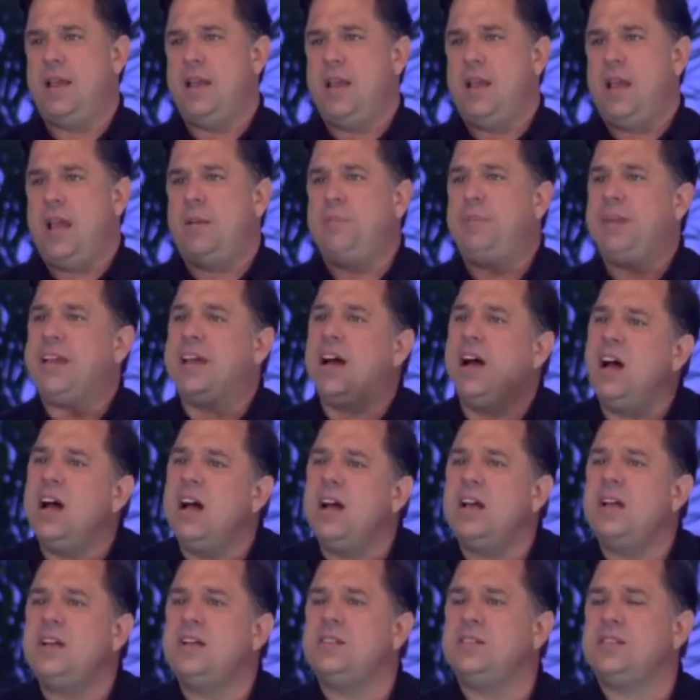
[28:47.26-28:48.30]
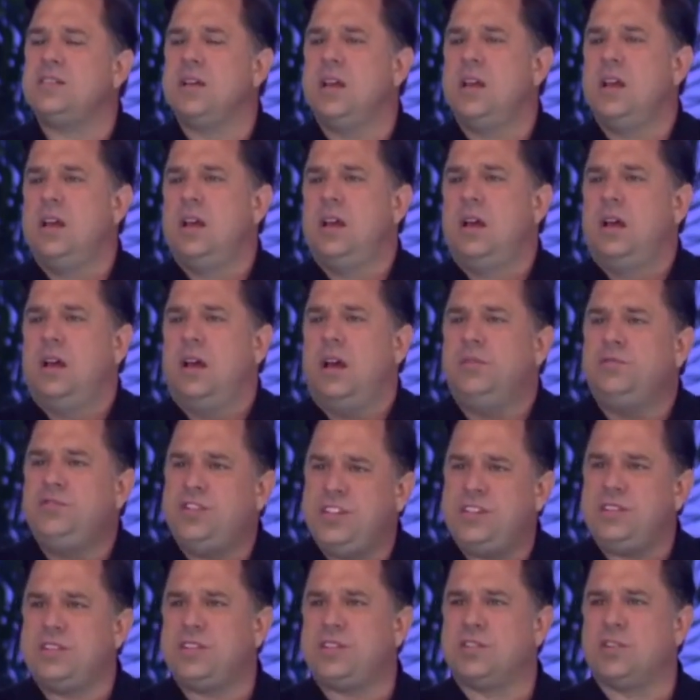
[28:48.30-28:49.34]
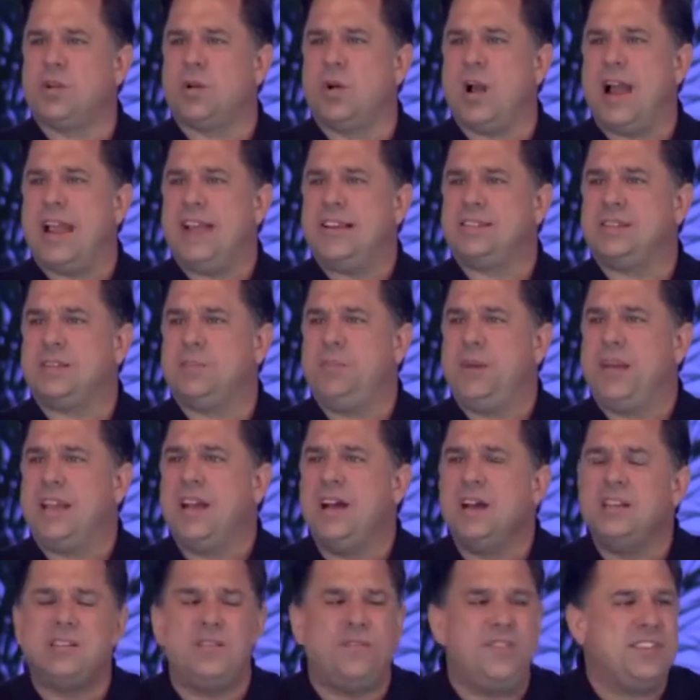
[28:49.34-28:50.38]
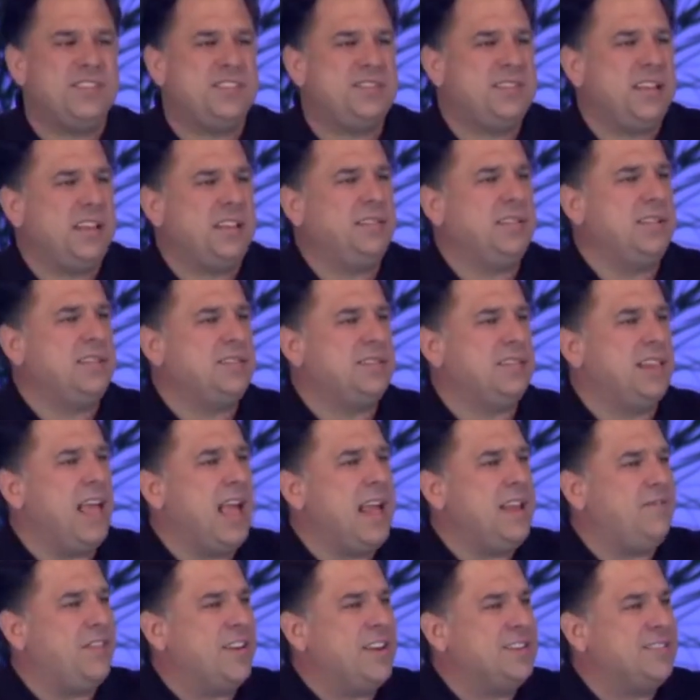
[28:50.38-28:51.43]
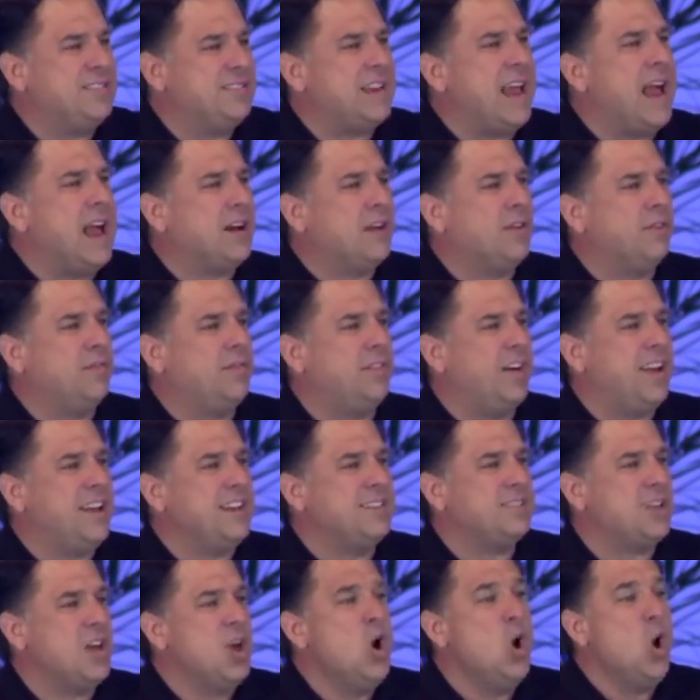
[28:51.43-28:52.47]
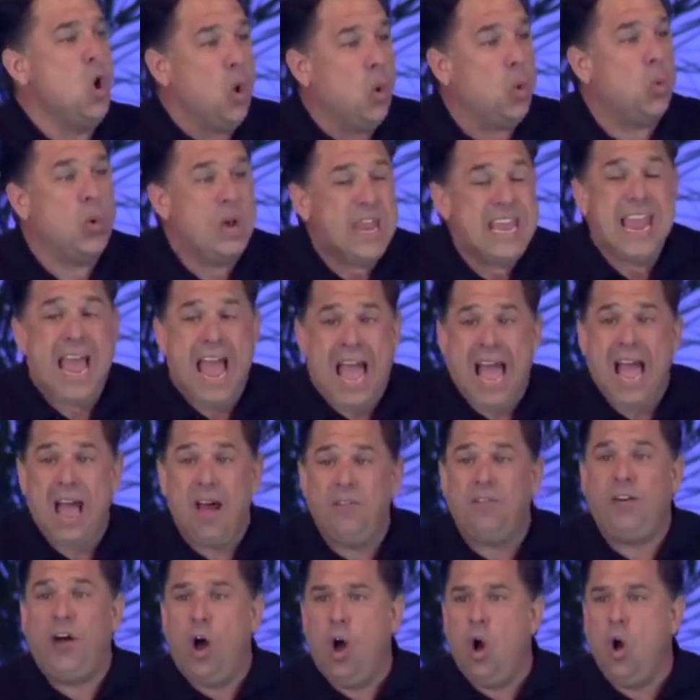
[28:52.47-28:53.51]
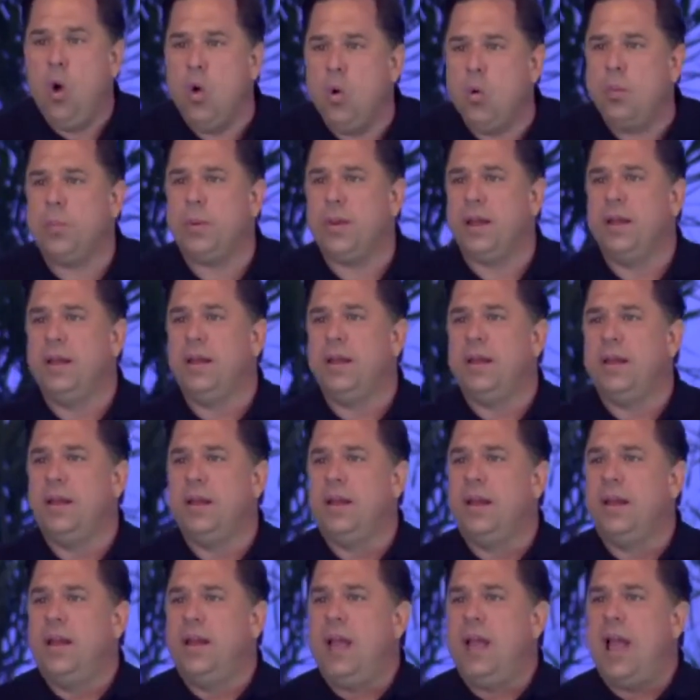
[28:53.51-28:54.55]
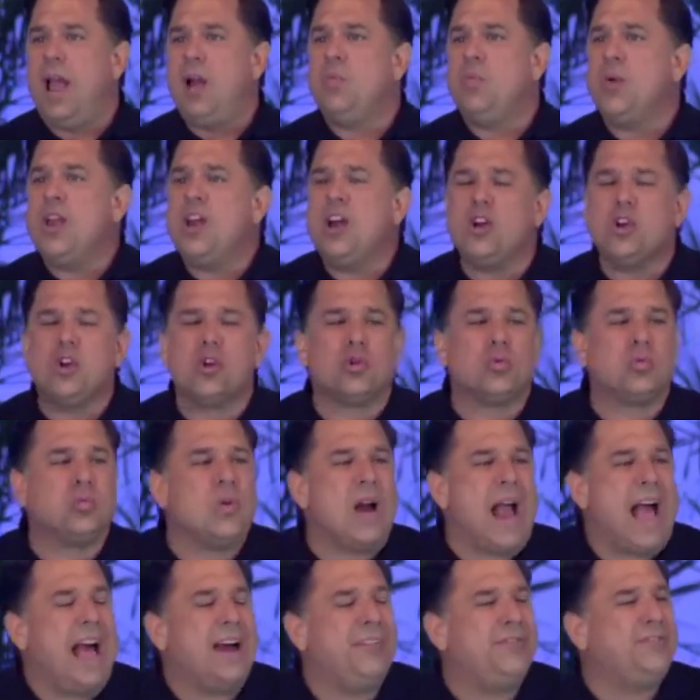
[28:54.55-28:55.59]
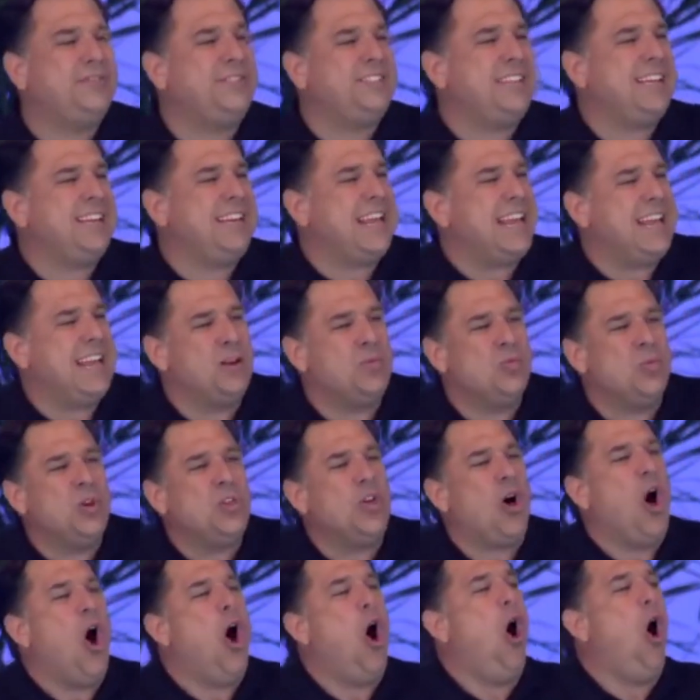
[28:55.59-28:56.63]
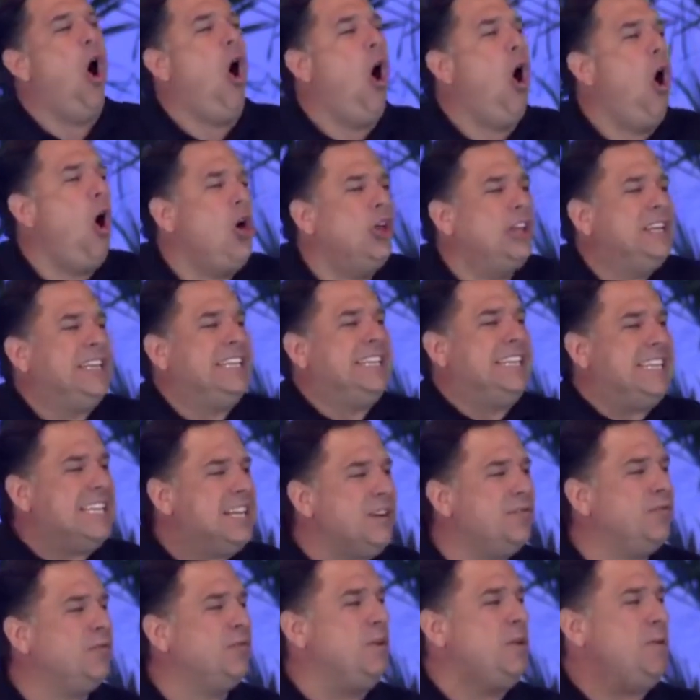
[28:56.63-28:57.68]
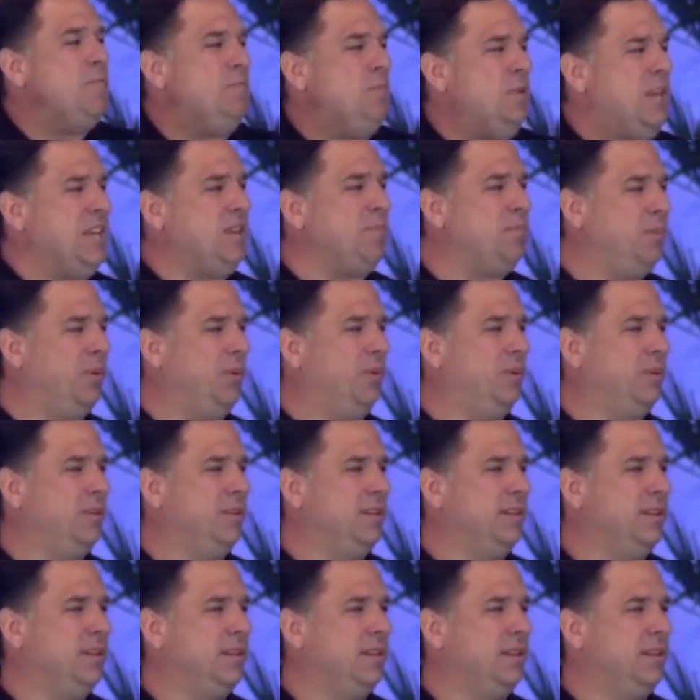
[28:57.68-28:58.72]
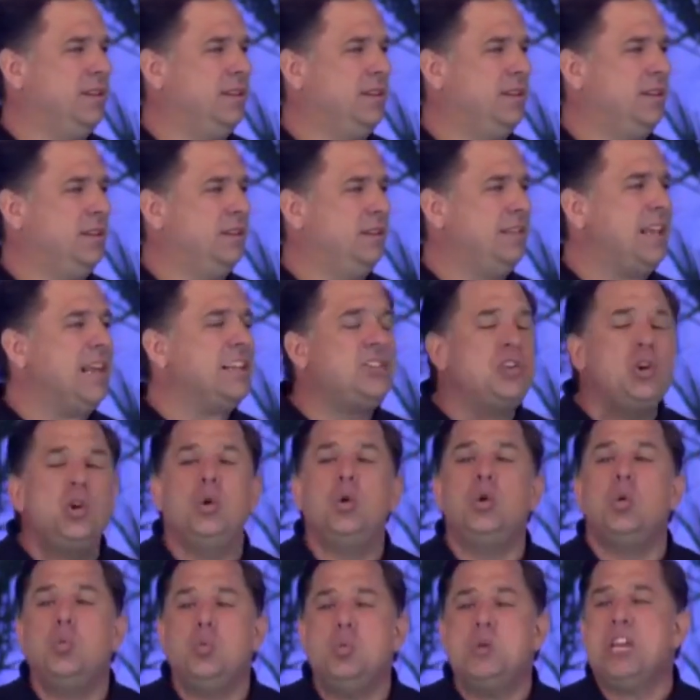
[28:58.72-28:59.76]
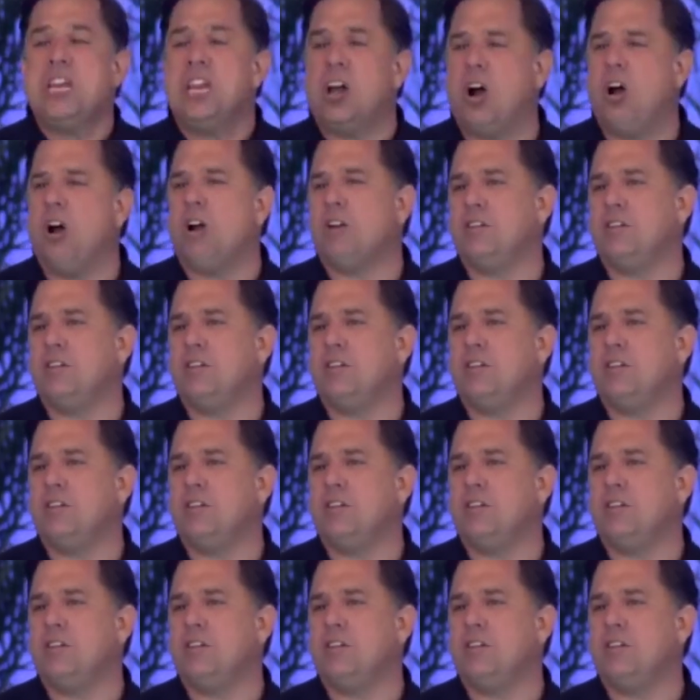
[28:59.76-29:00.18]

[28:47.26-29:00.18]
And because of Jesus Christ, because of his sinless life and his sacrifice, we have hope. And we are grafted in with all different people. That's who we are